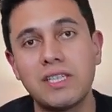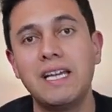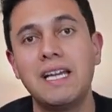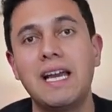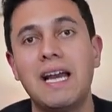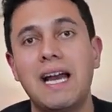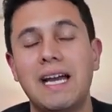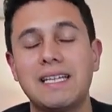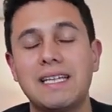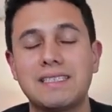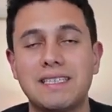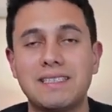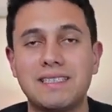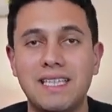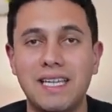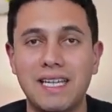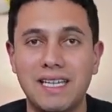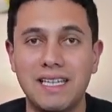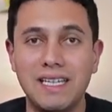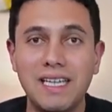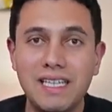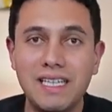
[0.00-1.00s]
as a
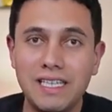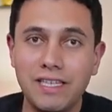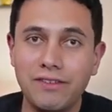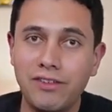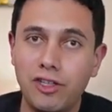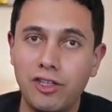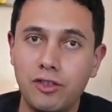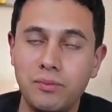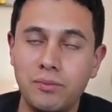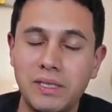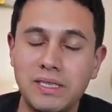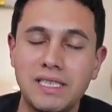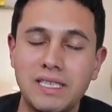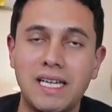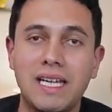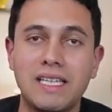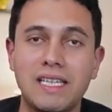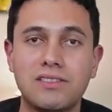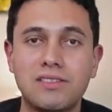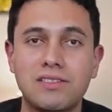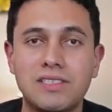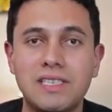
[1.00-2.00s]
technique development
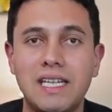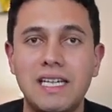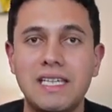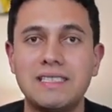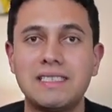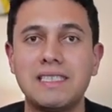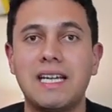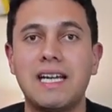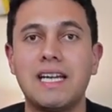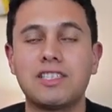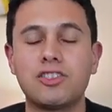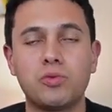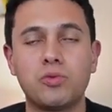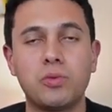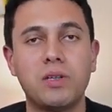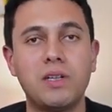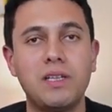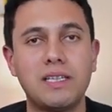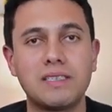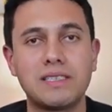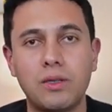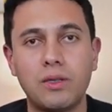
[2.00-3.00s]
exercise as well
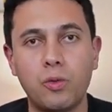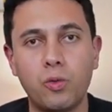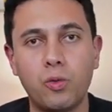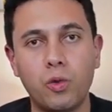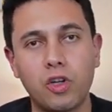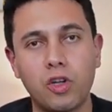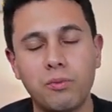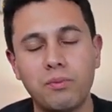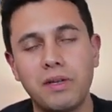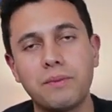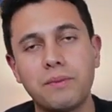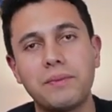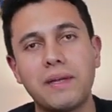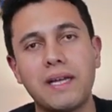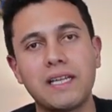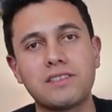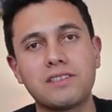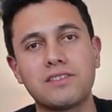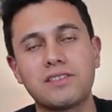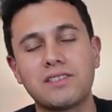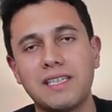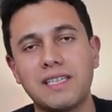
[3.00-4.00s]
as a warm-up
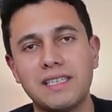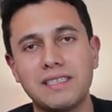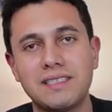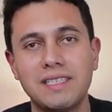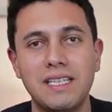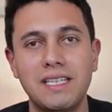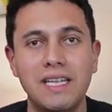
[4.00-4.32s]
exercise.